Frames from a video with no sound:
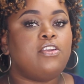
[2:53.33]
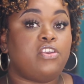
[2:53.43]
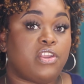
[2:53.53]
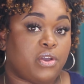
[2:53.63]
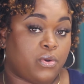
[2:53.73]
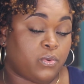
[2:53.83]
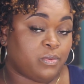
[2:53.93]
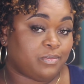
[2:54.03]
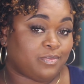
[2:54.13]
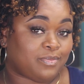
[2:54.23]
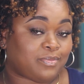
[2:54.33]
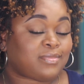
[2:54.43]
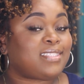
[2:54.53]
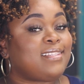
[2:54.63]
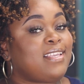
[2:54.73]
Now,
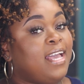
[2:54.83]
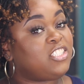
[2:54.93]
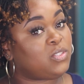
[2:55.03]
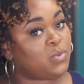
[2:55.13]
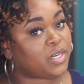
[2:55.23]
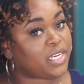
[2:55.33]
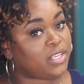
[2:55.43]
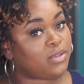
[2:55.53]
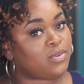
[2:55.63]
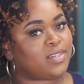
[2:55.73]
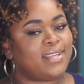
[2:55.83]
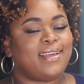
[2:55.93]
I should warn you